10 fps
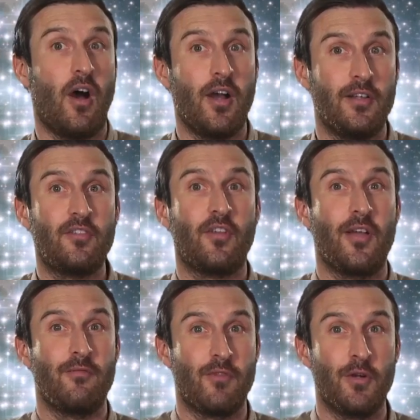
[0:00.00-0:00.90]
an
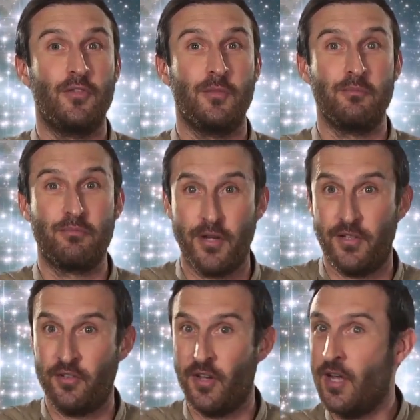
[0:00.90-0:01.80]
Einstein-Rosen
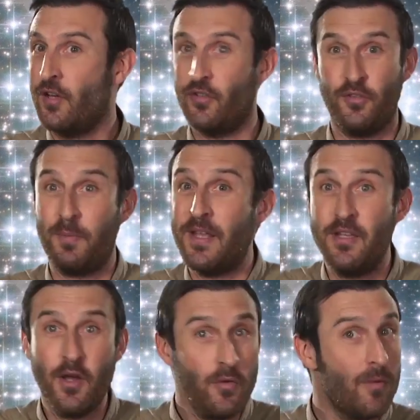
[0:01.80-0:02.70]
bridge. So it's
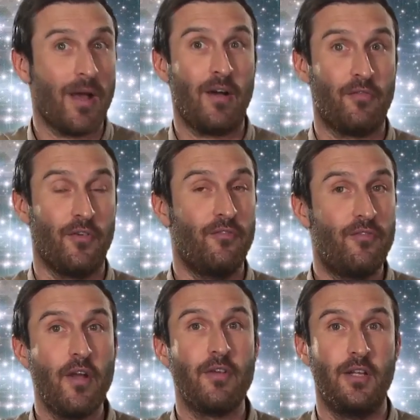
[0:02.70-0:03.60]
been known about for
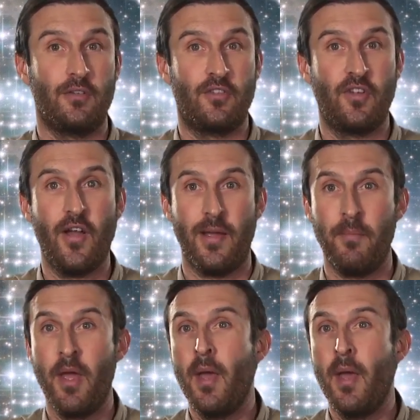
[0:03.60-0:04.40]
a very long time.